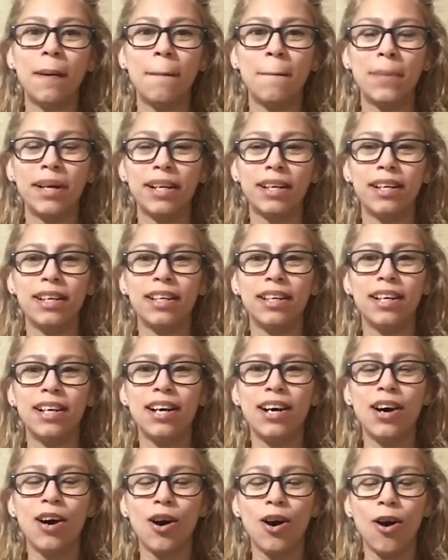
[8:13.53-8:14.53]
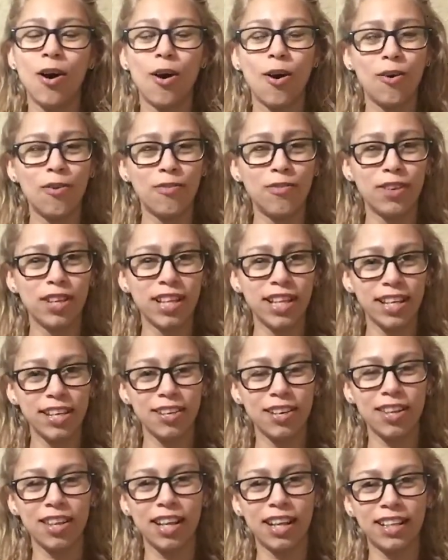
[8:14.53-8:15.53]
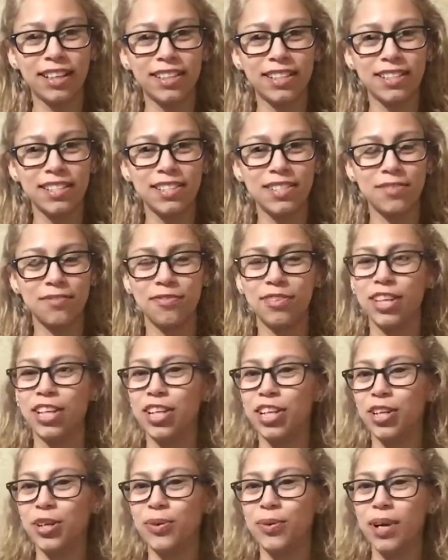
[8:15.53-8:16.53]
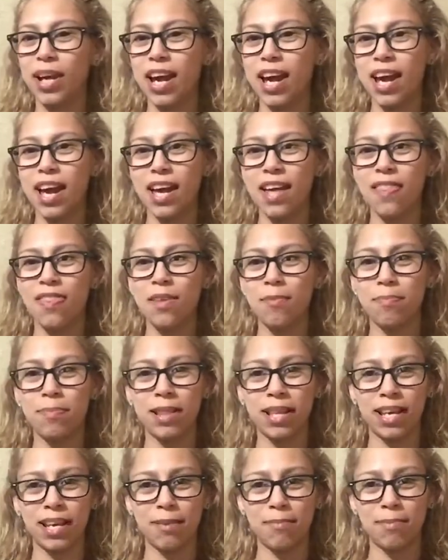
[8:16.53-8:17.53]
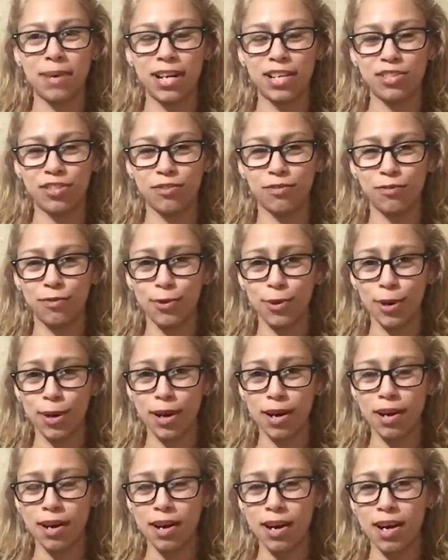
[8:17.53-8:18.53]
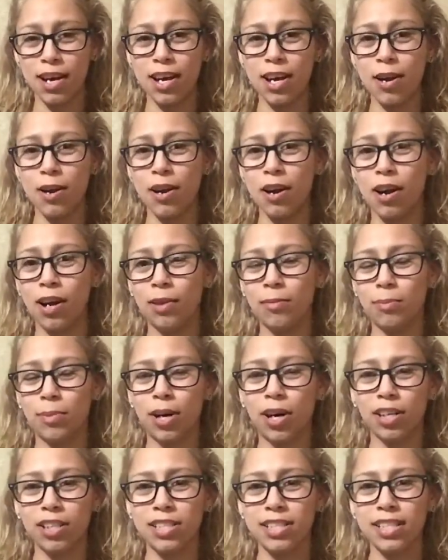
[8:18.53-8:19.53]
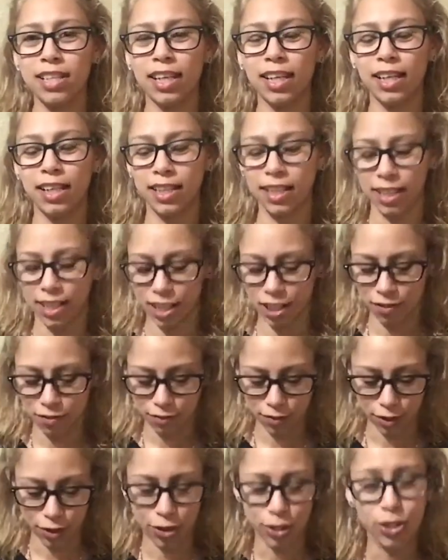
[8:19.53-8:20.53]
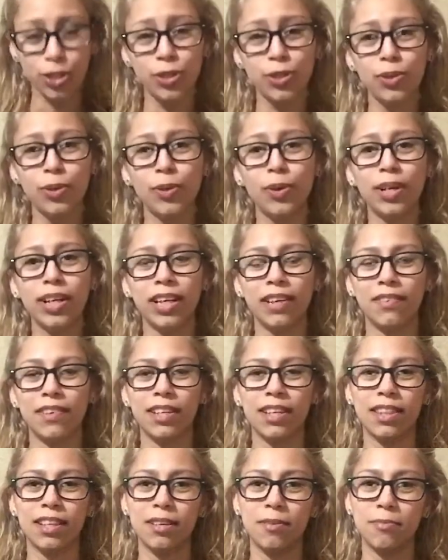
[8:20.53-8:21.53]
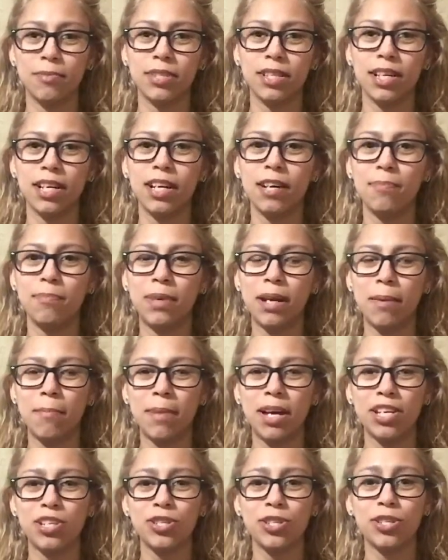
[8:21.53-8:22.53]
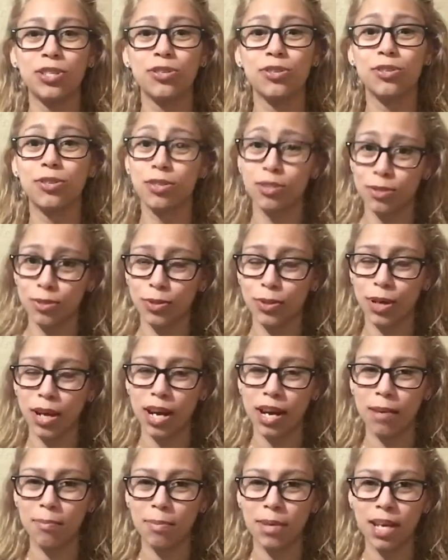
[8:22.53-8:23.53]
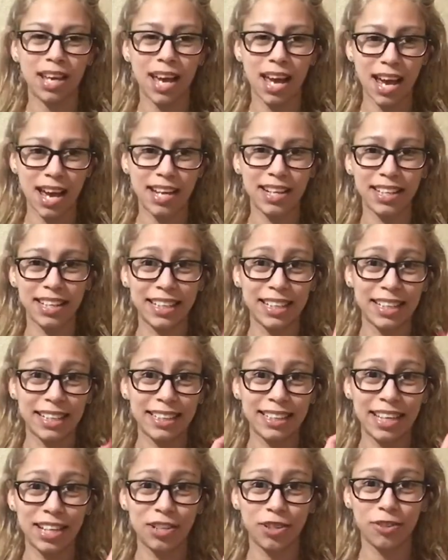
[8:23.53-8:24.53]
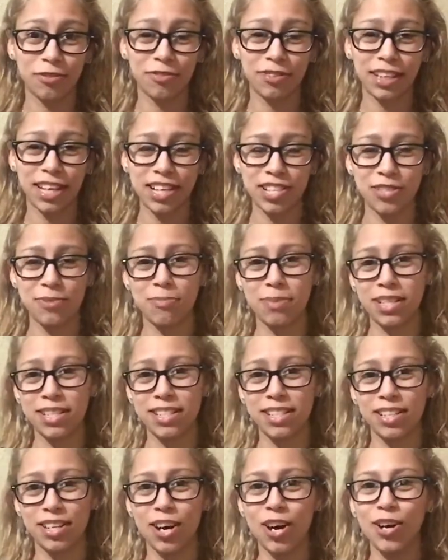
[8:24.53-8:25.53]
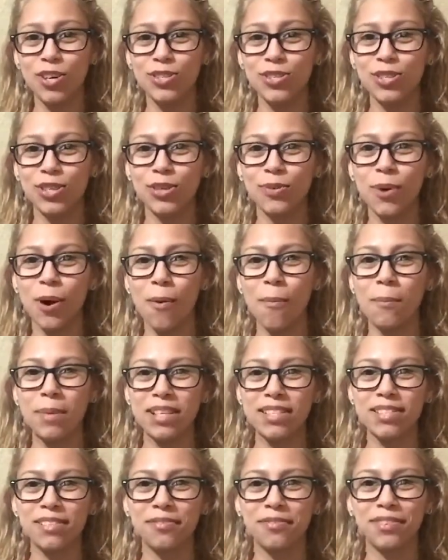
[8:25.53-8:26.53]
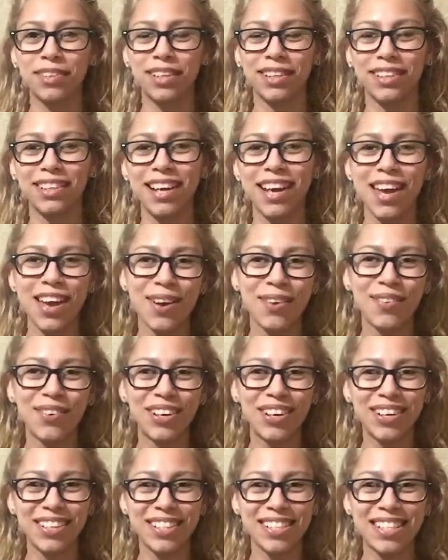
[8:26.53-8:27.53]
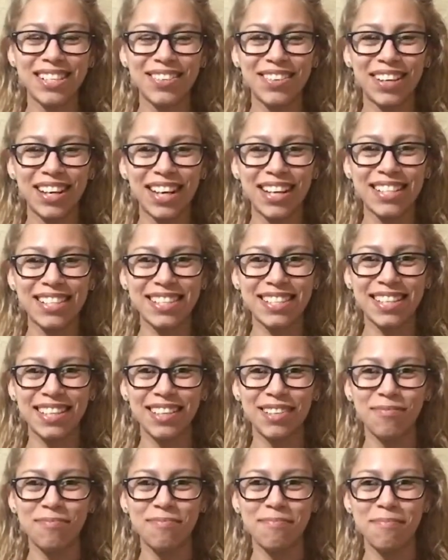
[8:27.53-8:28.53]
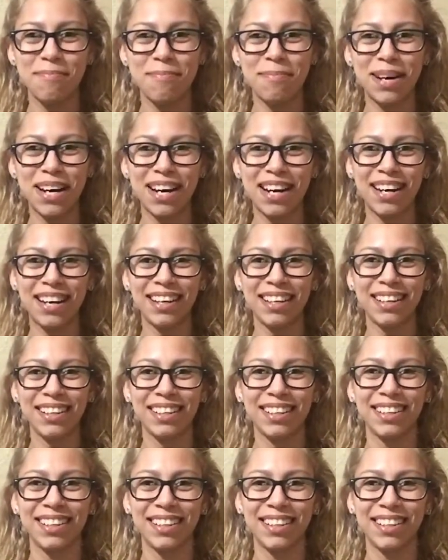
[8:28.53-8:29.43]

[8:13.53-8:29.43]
But hopefully y'all like this video and the Play by Sephora unboxing. If you do, give it a thumbs up and make sure to subscribe and click that notification button on so you won't miss the fun. Well, until next time, bye.